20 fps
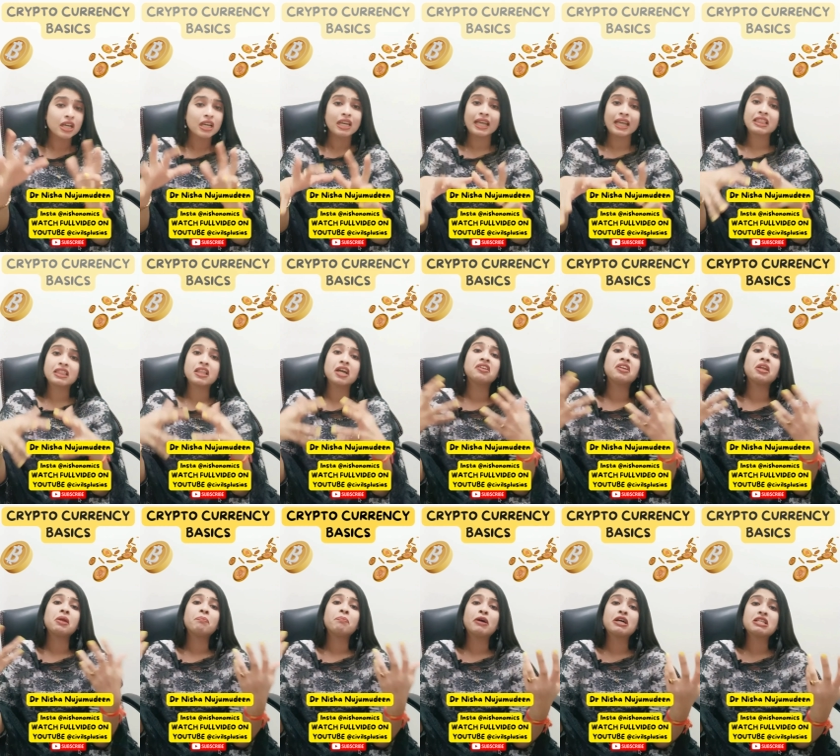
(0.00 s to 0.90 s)
like
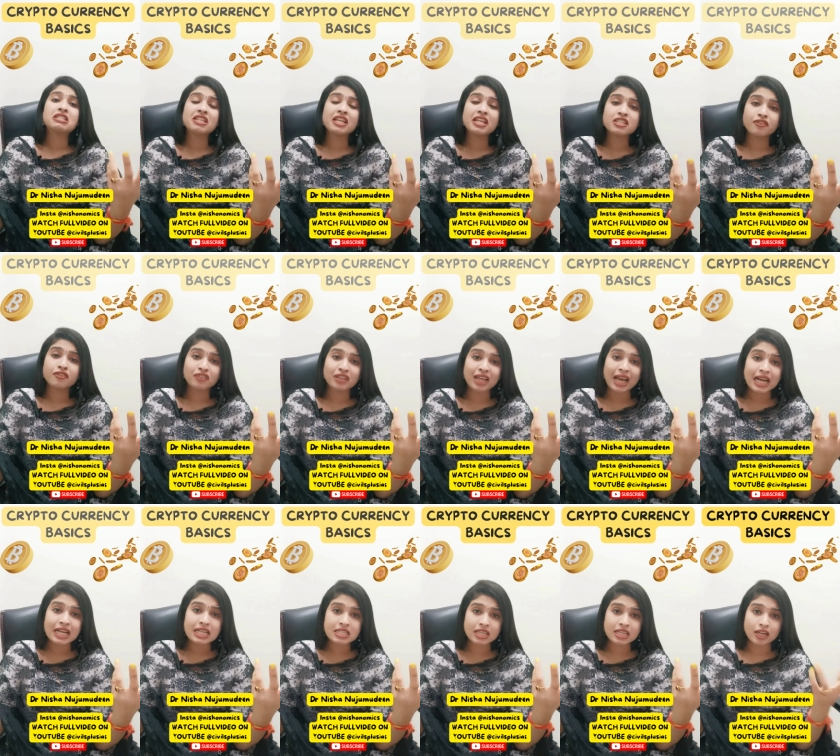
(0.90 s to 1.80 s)
30% of
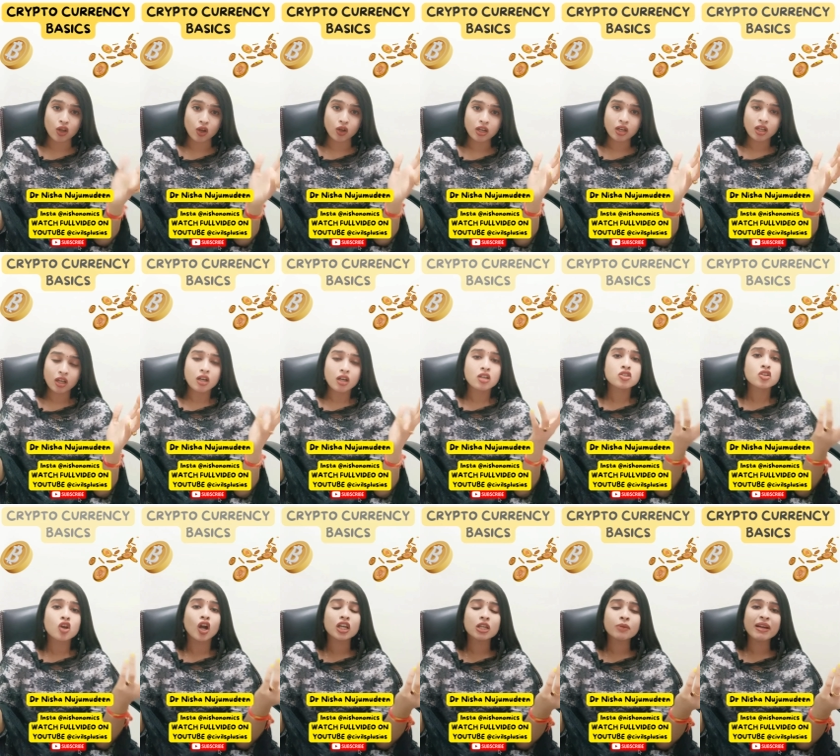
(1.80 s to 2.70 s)
tax and all.
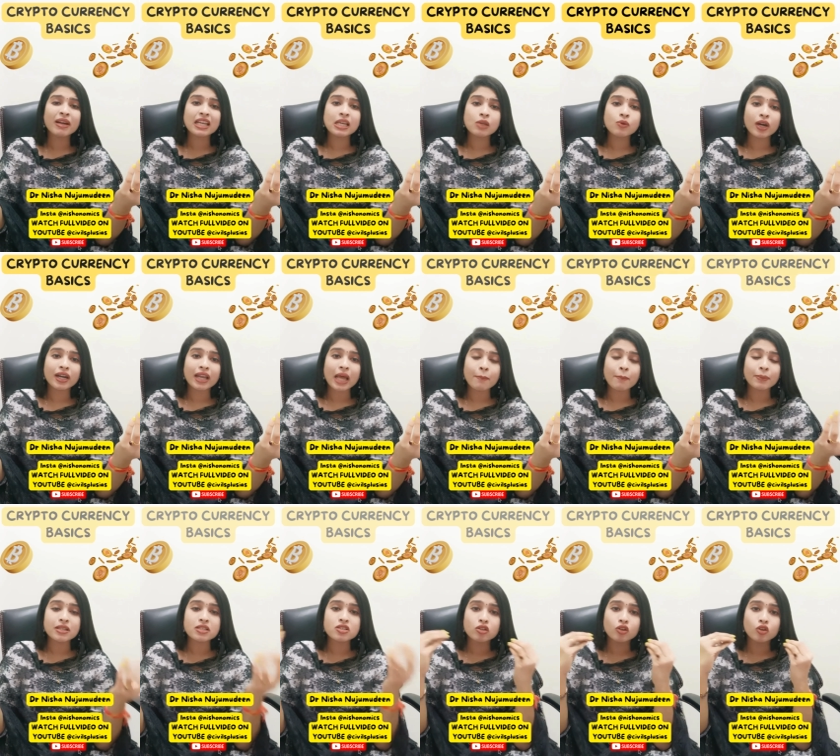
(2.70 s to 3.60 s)
So automatically what
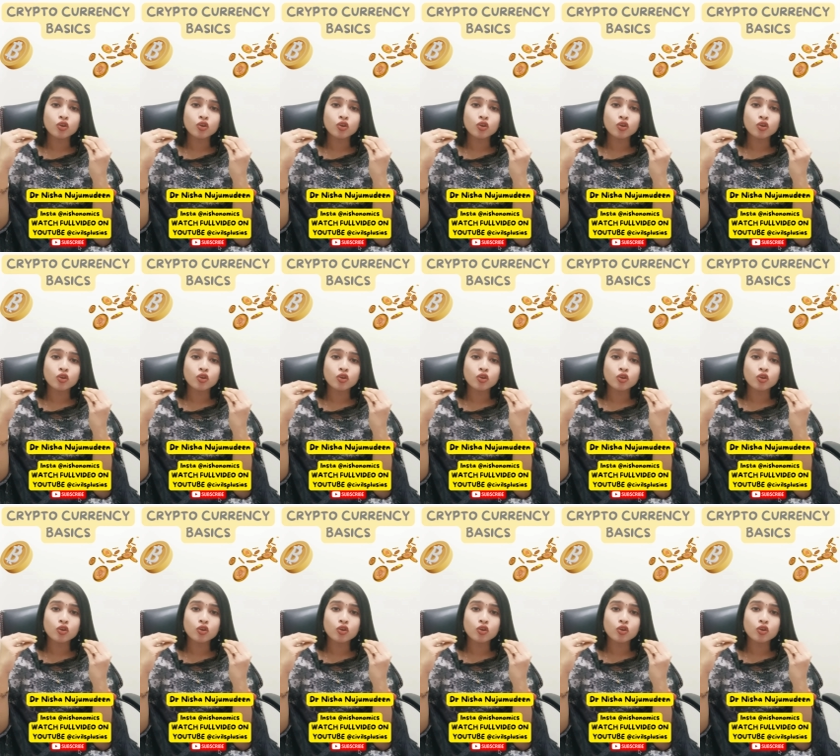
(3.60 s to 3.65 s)
happens?